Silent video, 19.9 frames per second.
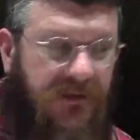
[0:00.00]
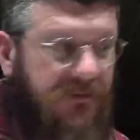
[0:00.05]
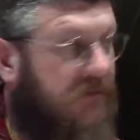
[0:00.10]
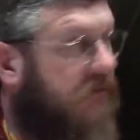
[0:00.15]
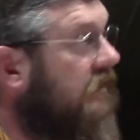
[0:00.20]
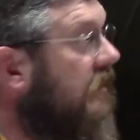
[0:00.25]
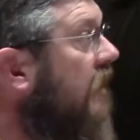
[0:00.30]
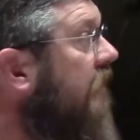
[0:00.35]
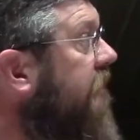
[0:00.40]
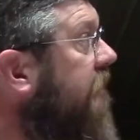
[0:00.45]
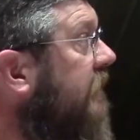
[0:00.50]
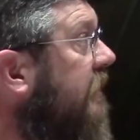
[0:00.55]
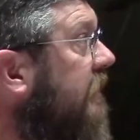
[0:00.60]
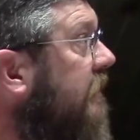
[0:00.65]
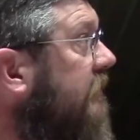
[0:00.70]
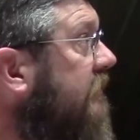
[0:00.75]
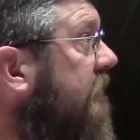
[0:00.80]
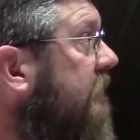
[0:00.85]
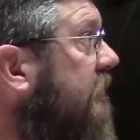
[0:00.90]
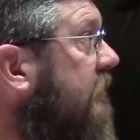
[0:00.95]
fluffy
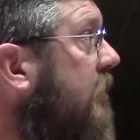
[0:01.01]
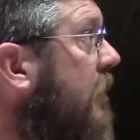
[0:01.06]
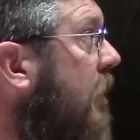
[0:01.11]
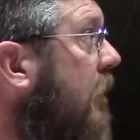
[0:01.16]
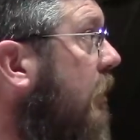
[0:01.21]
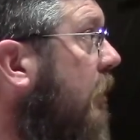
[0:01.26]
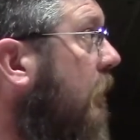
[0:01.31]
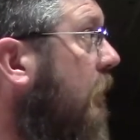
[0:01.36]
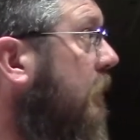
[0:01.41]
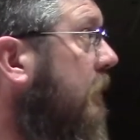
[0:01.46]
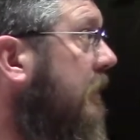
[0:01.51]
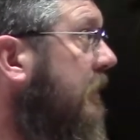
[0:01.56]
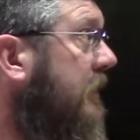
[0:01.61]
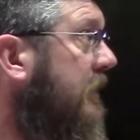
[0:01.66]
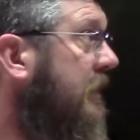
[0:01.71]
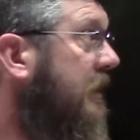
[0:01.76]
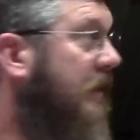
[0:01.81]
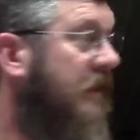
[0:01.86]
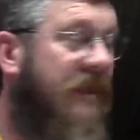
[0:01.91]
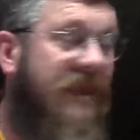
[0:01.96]
snow
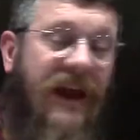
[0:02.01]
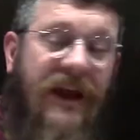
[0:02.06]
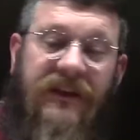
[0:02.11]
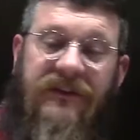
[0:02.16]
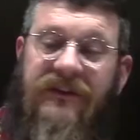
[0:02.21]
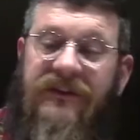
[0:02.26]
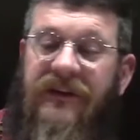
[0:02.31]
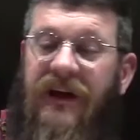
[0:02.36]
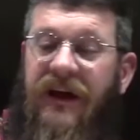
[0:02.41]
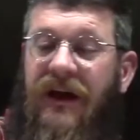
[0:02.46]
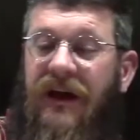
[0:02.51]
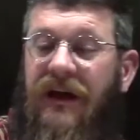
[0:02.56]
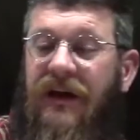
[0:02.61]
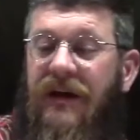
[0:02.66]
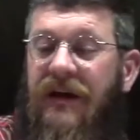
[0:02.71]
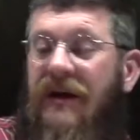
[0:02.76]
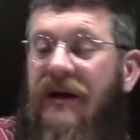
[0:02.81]
that